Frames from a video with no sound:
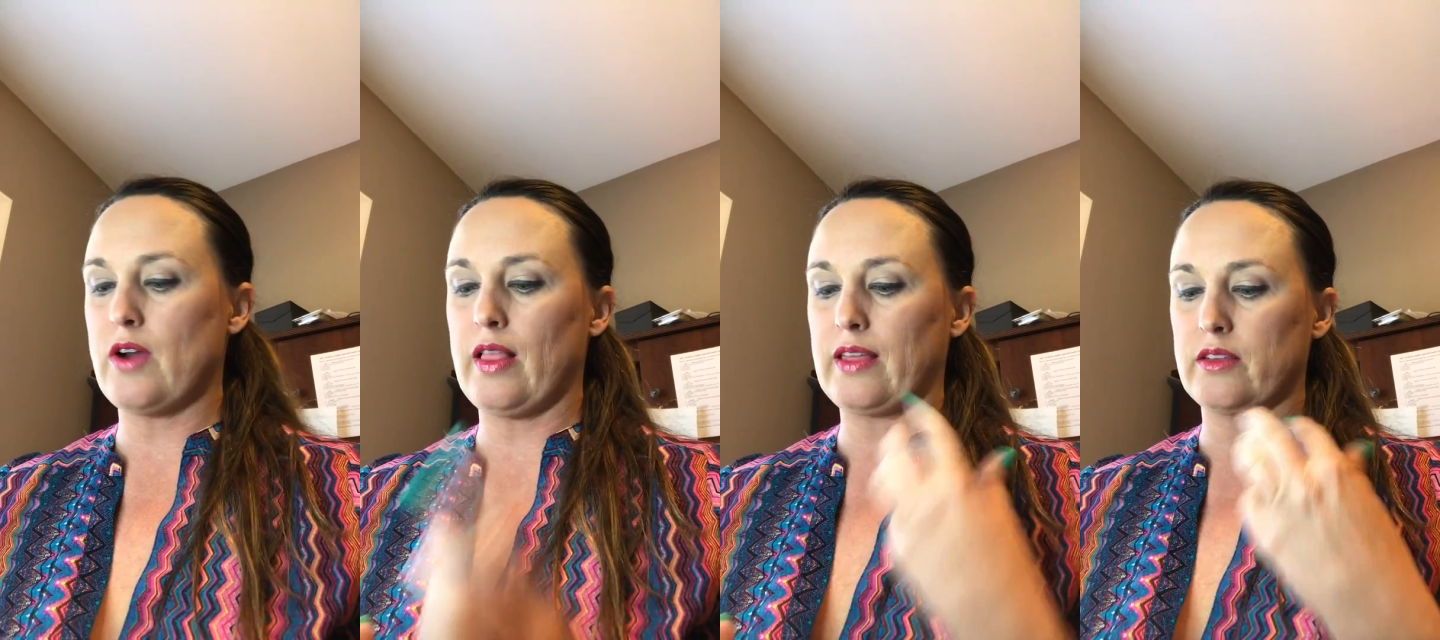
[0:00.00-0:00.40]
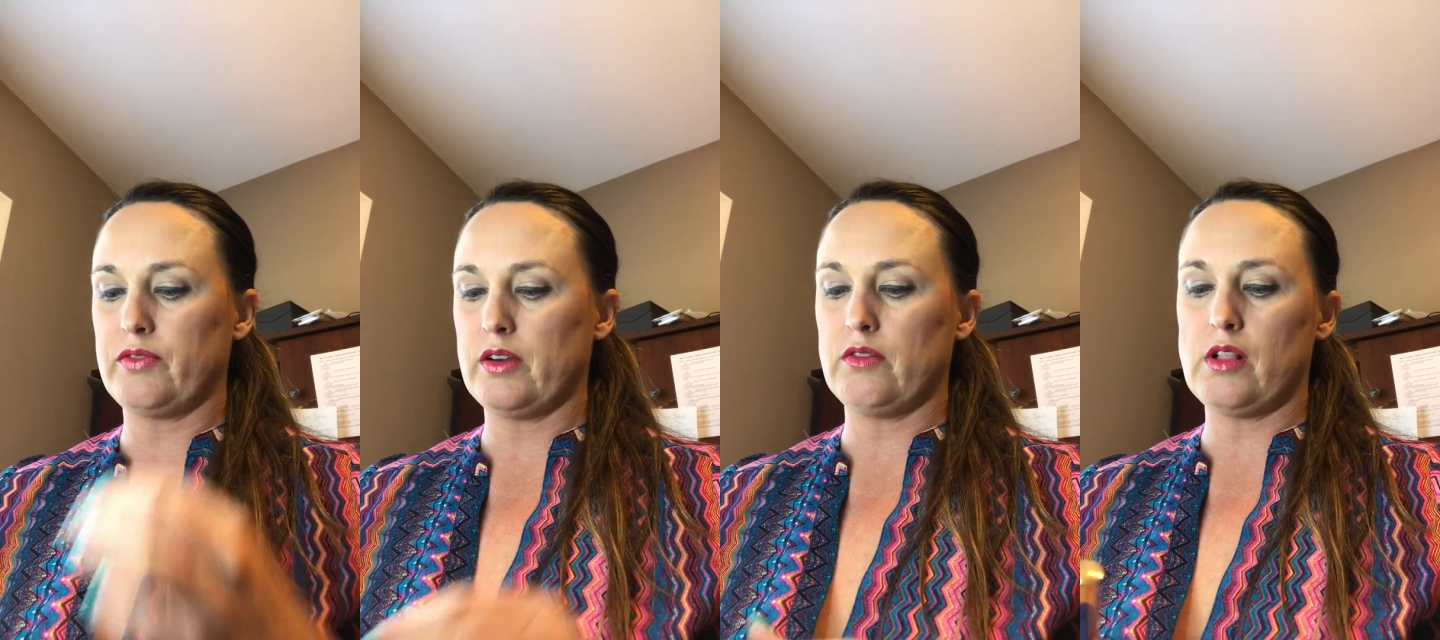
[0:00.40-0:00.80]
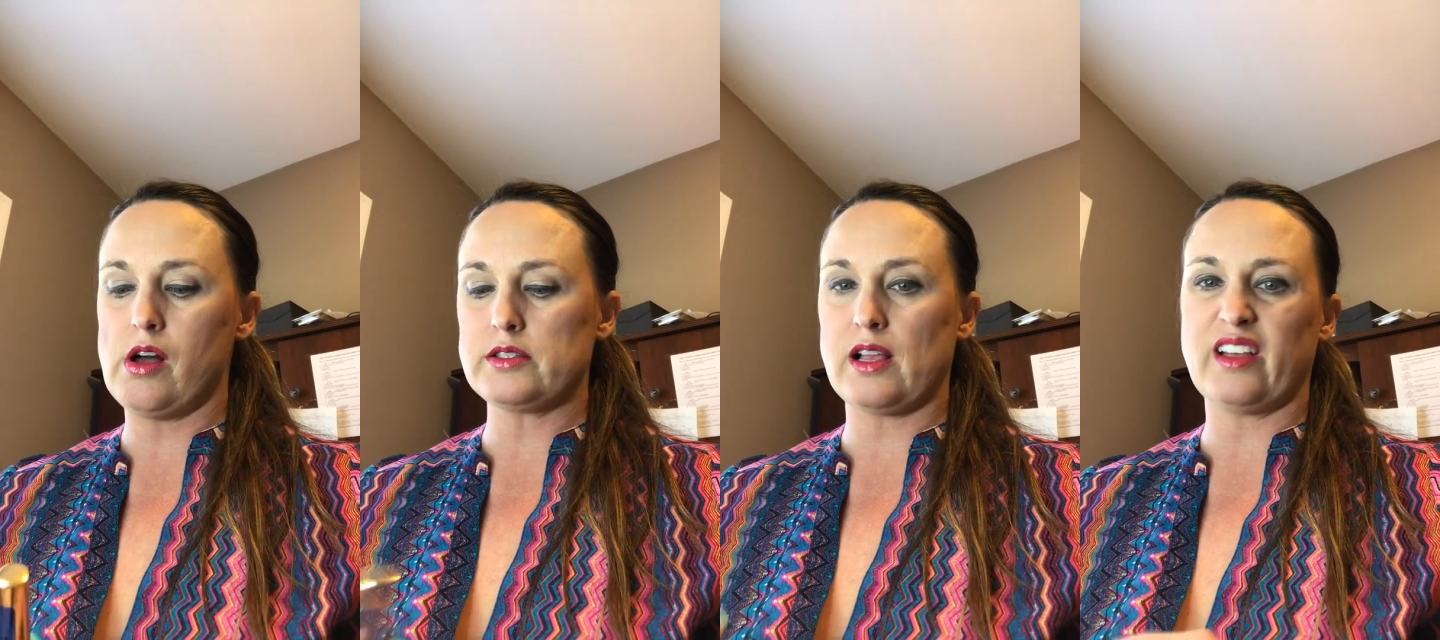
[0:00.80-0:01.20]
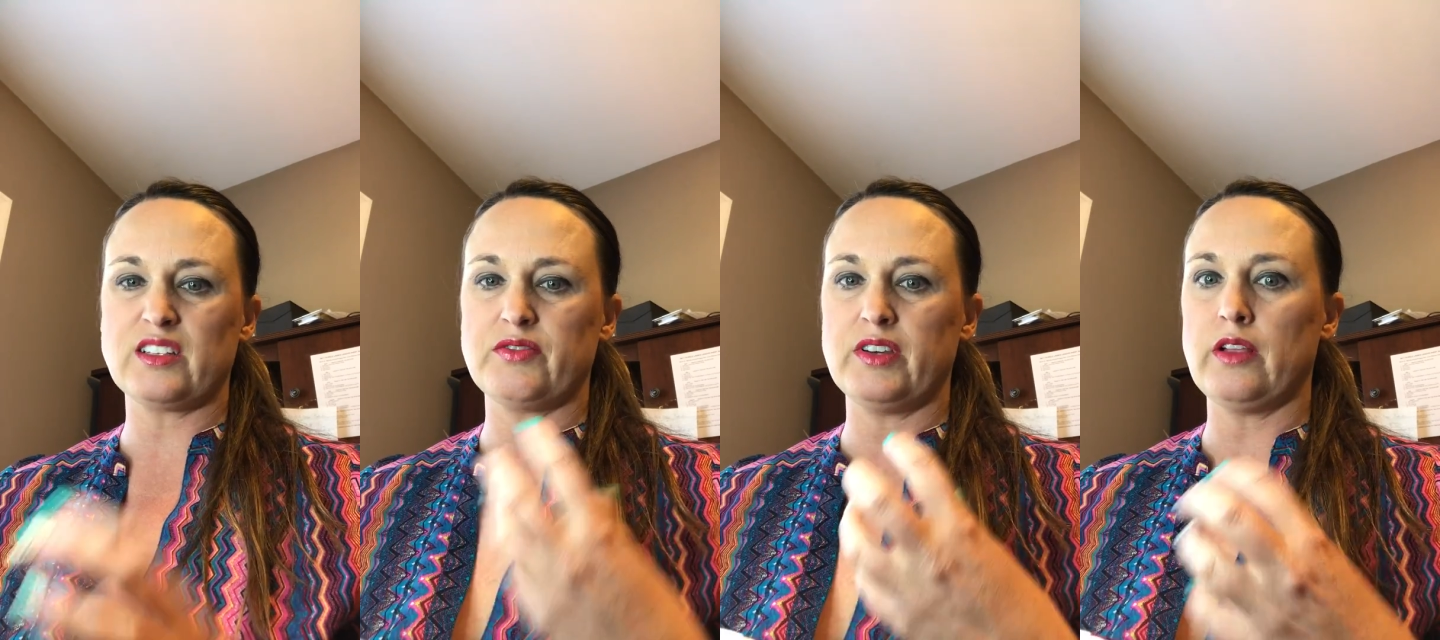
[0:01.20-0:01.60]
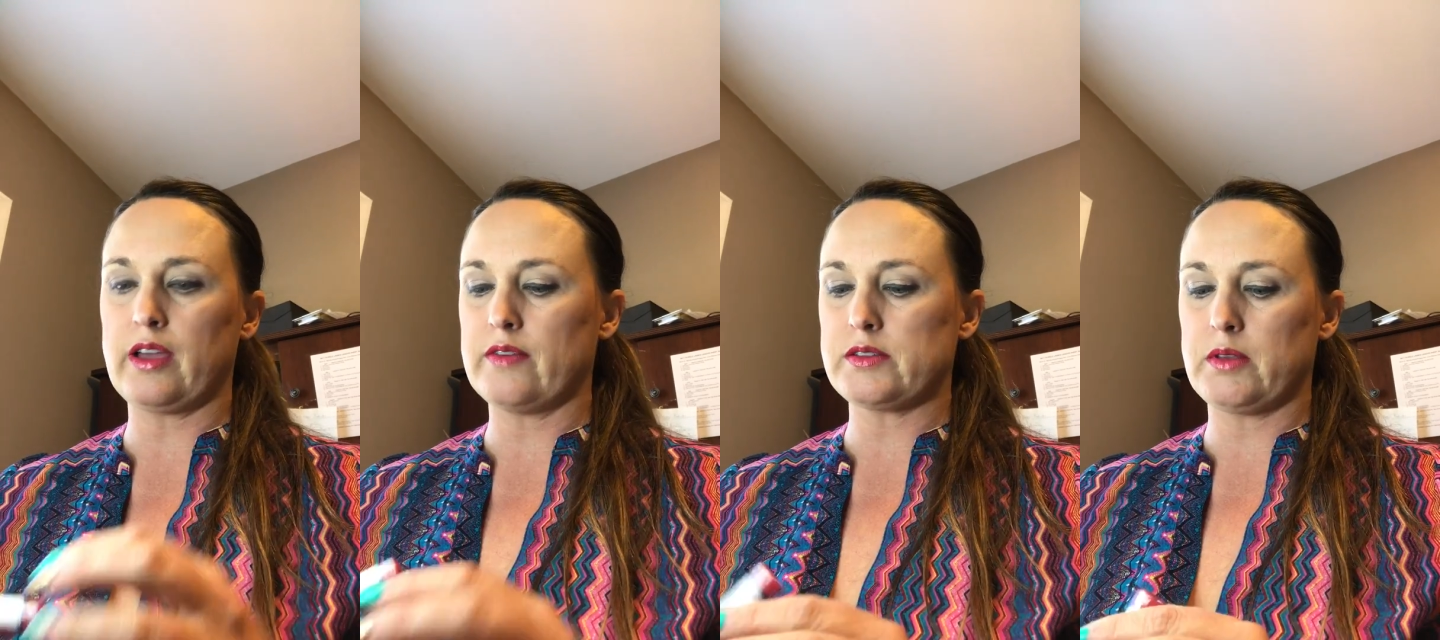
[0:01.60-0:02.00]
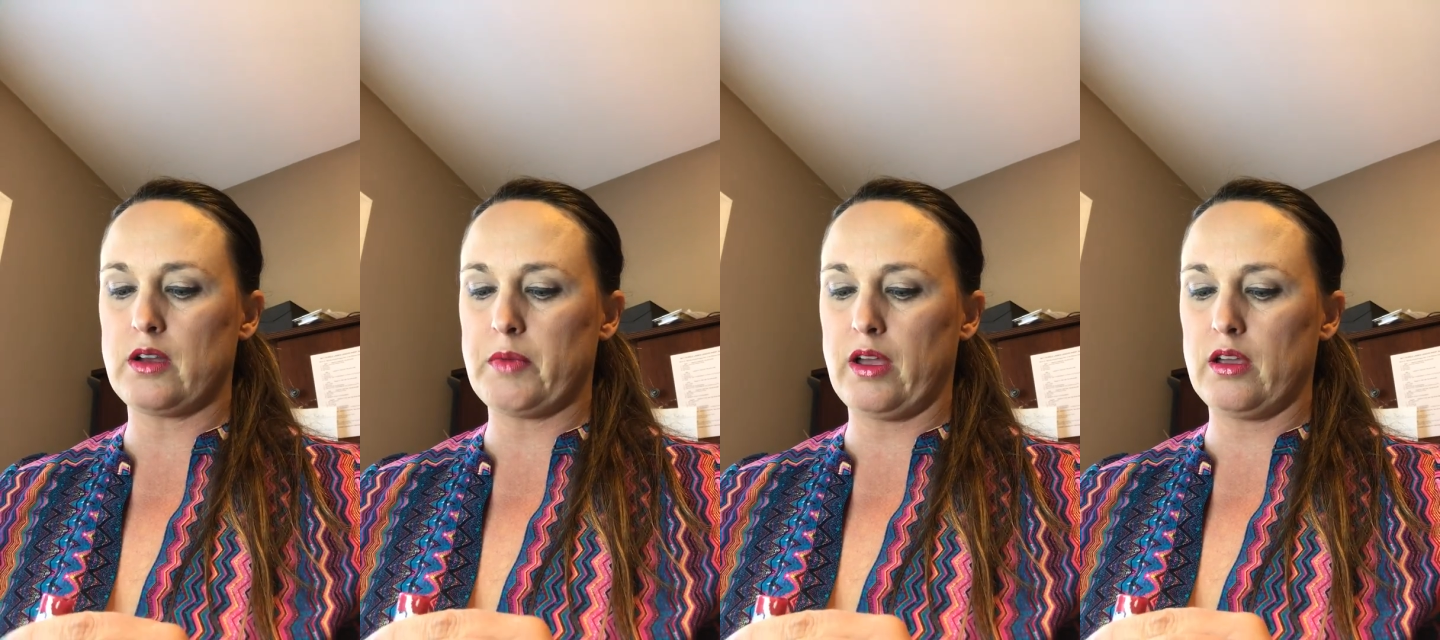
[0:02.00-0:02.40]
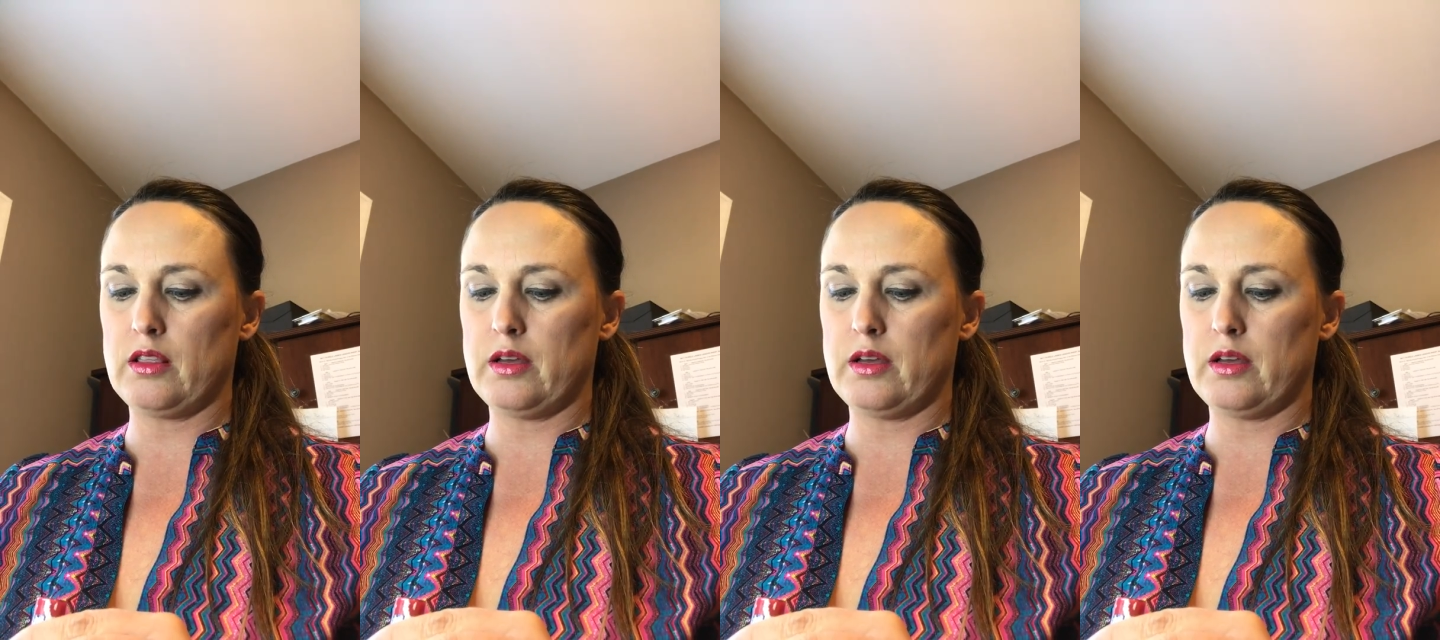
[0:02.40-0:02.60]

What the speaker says: I like the feel of gloss. I like to feel like I have something on my